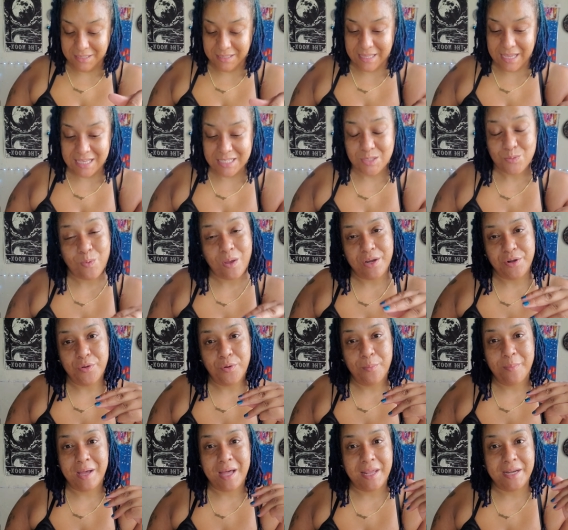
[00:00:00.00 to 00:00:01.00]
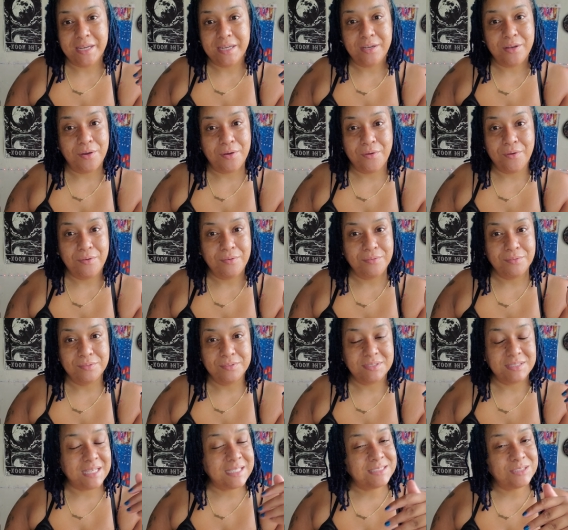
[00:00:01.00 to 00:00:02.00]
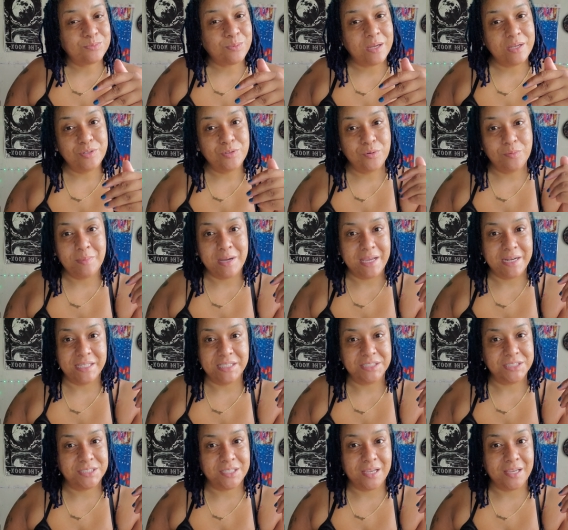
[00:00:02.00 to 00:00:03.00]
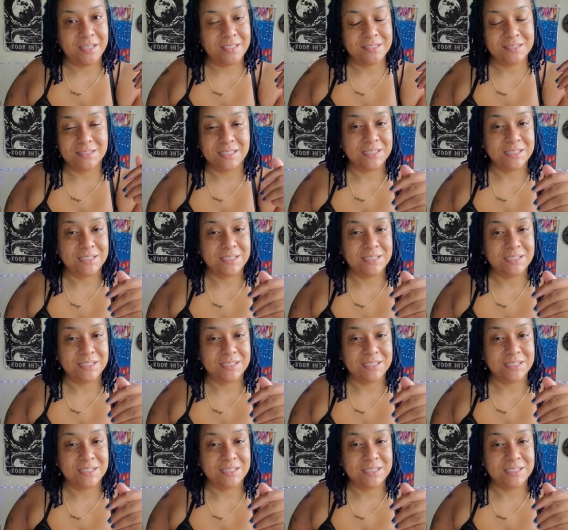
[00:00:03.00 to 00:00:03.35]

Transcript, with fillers: That's why nobody knows. That's why nobody checks.